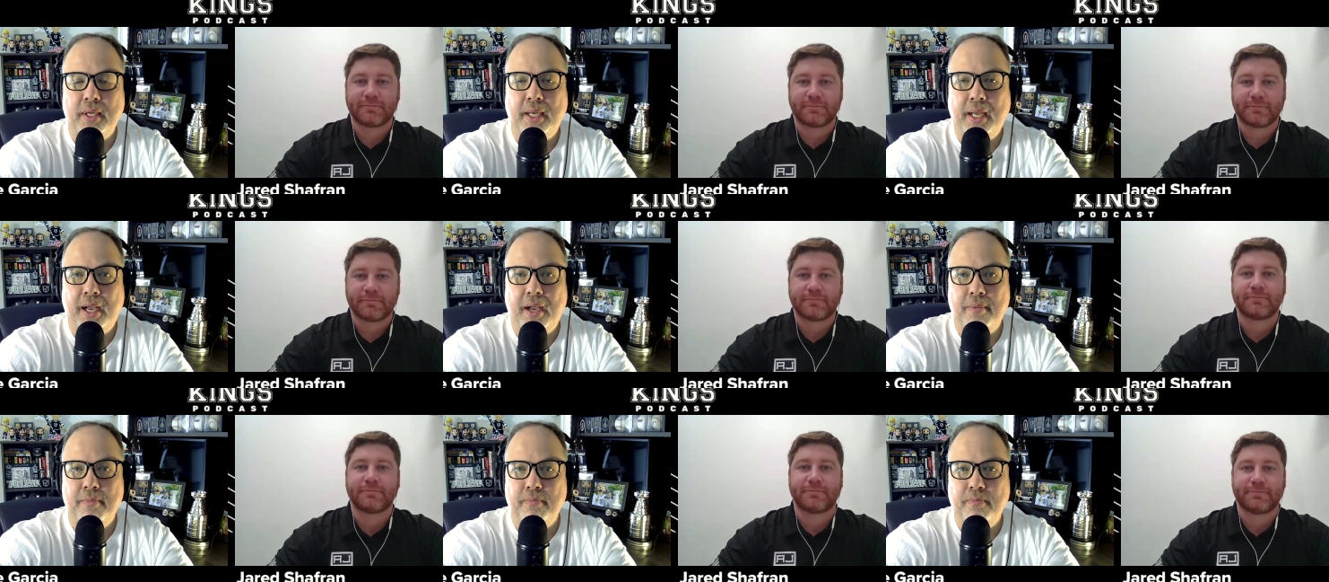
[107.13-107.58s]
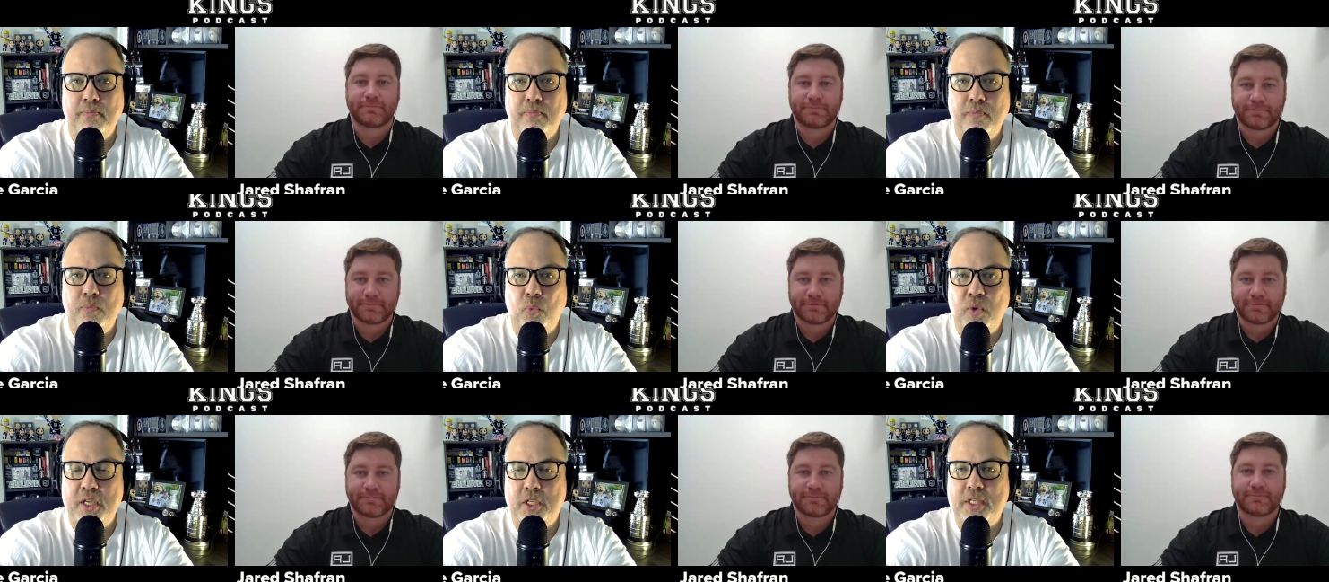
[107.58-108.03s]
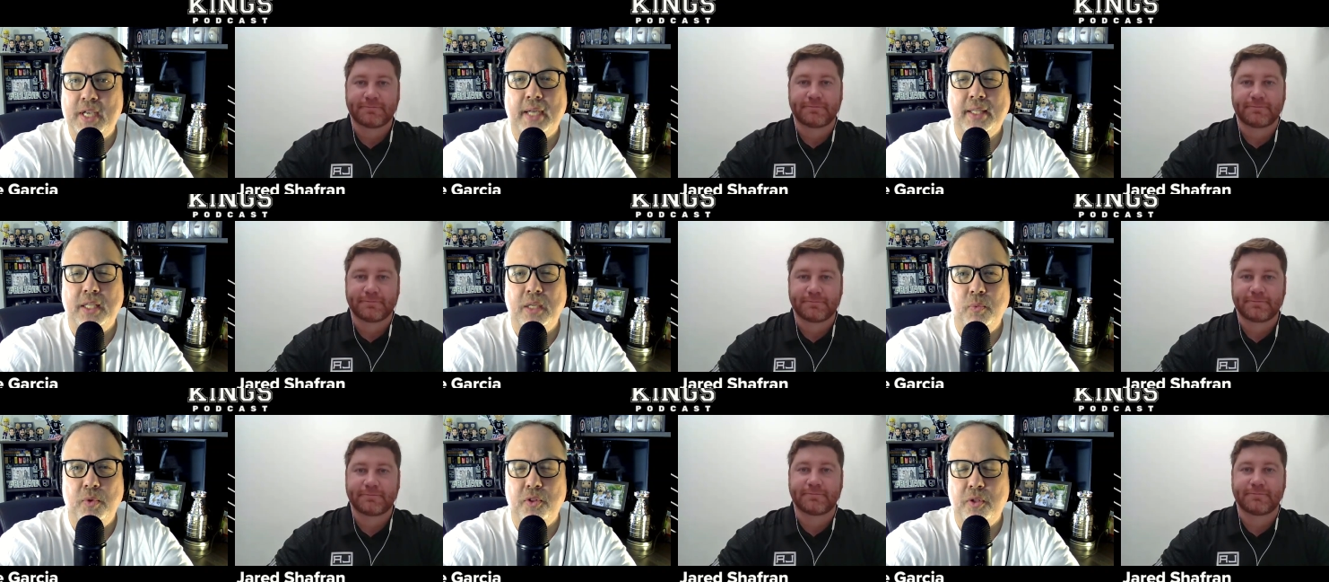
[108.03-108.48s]
Speaker 1: Um, we
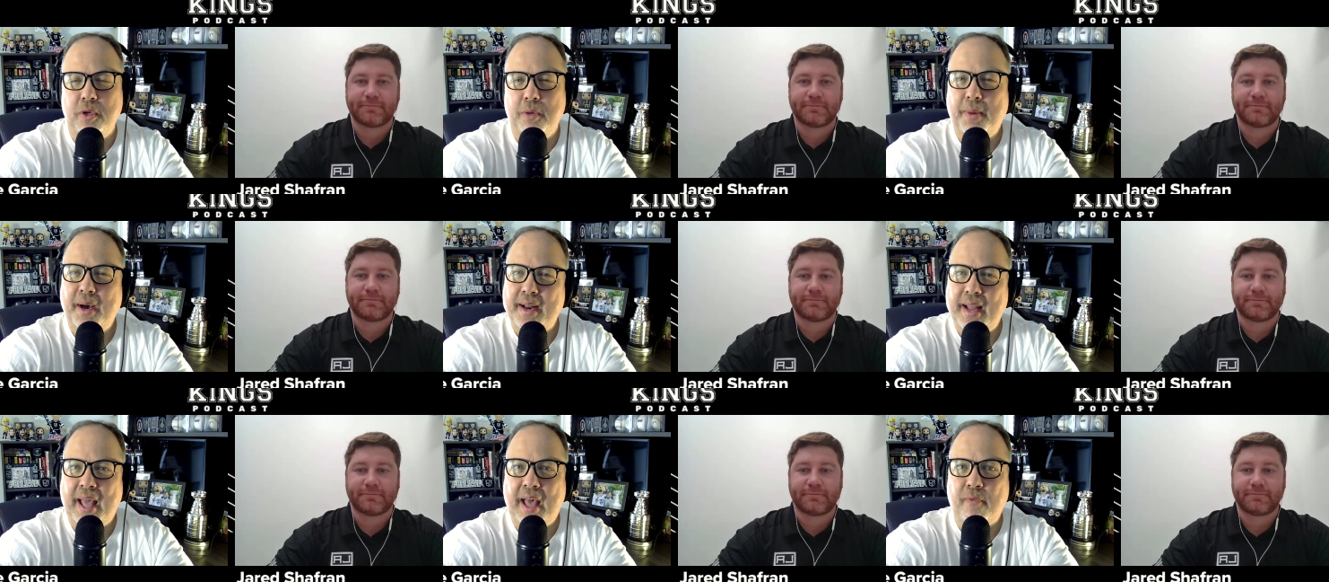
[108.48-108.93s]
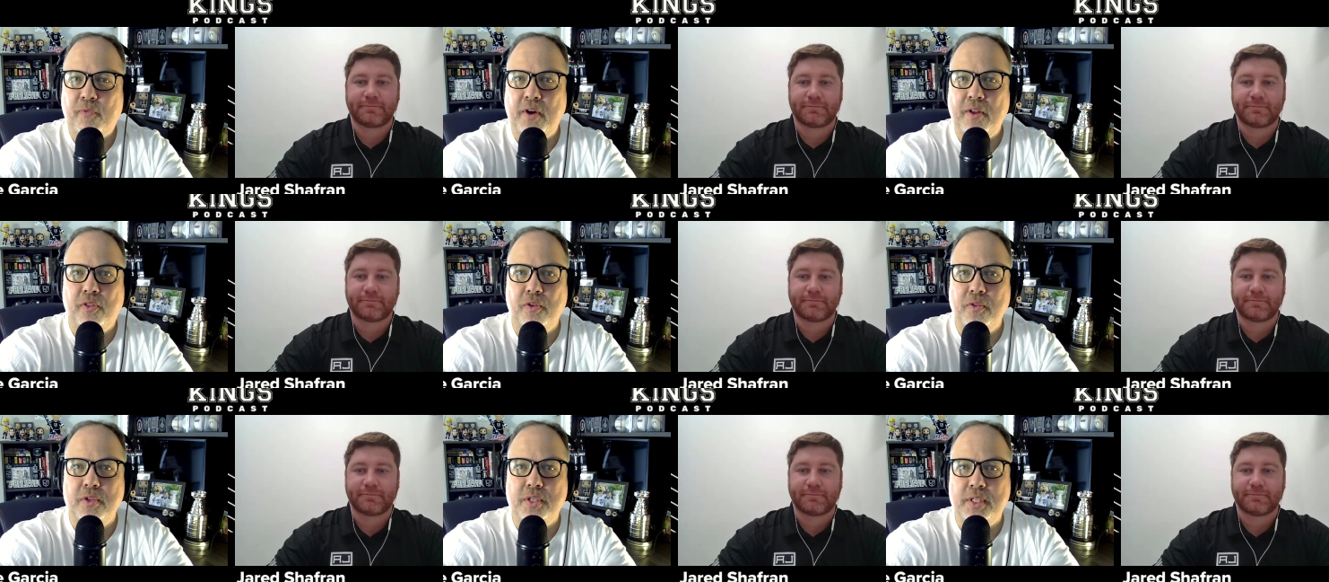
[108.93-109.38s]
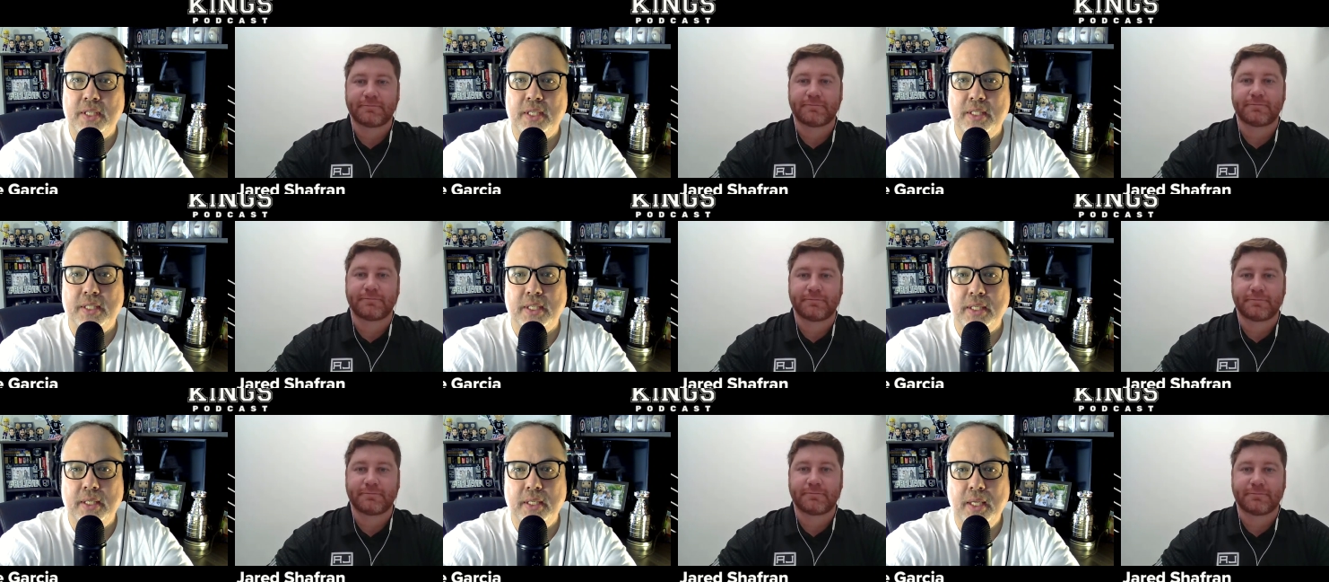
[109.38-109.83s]
checked in with you about halfway through the
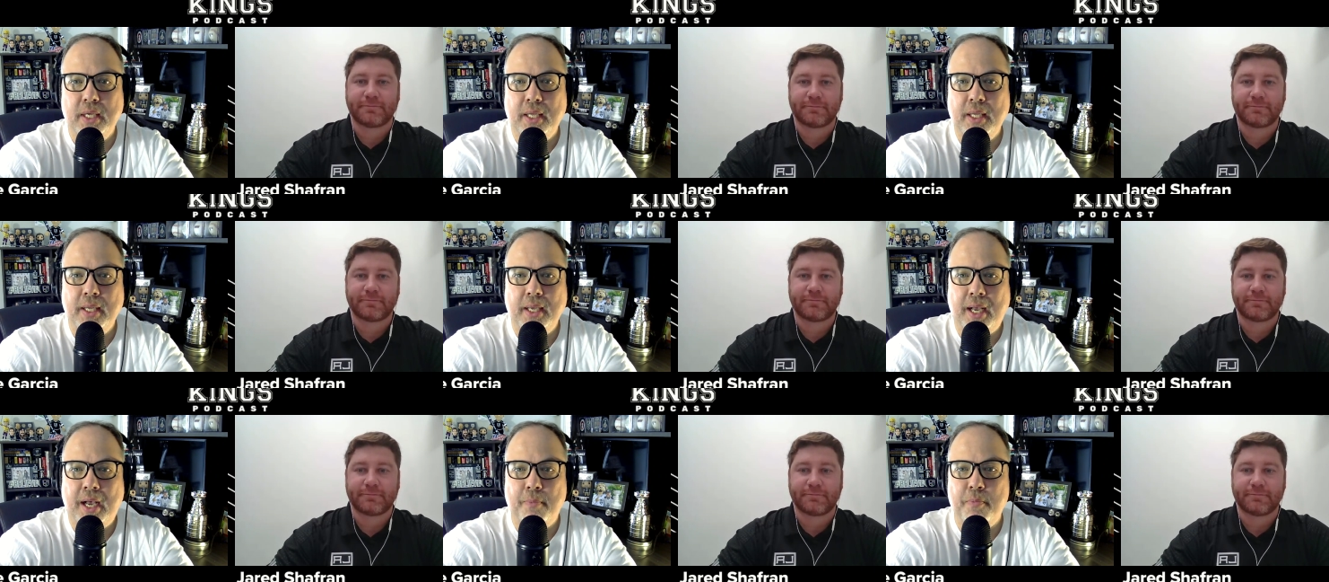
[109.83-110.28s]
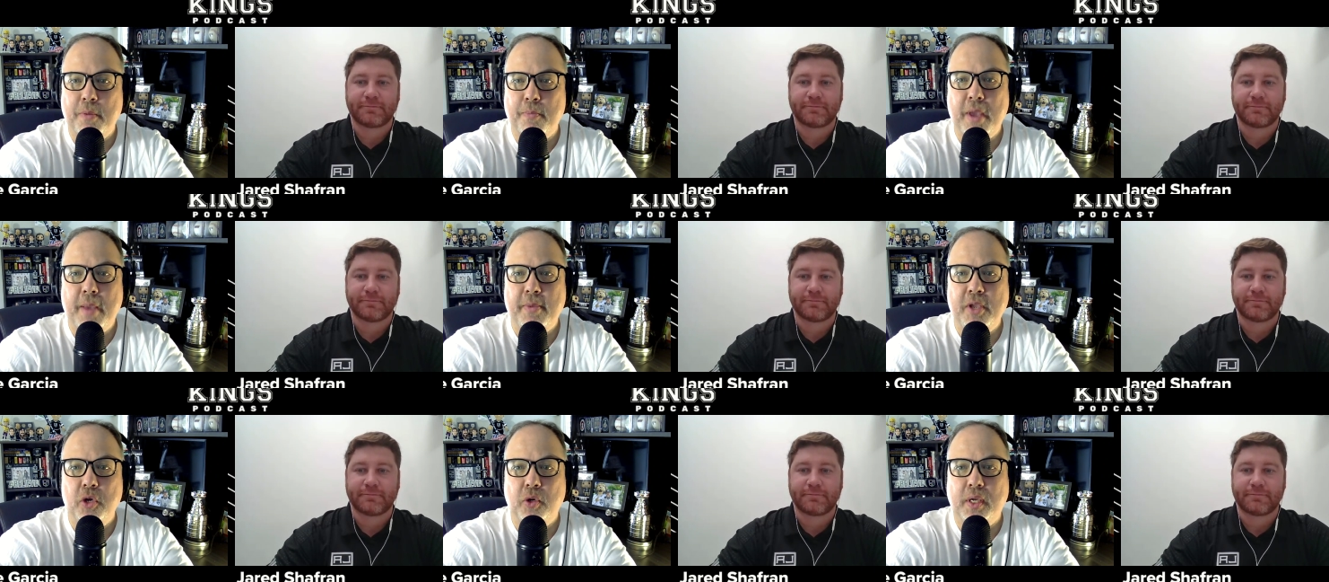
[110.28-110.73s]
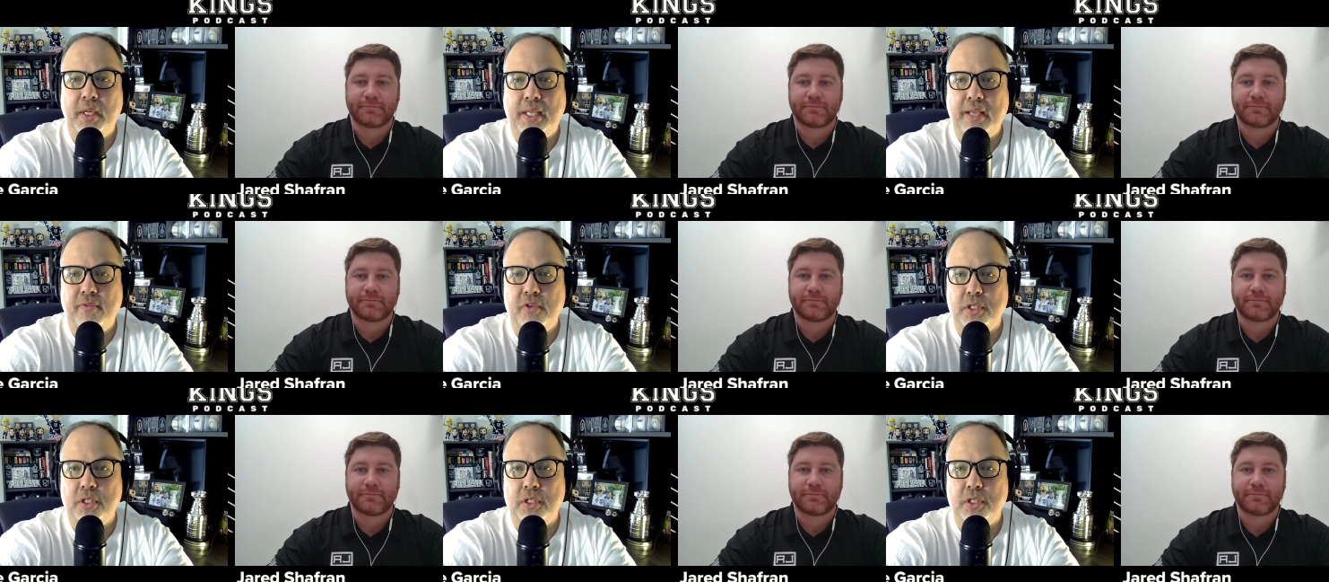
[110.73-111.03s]
season, uh, but maybe you could give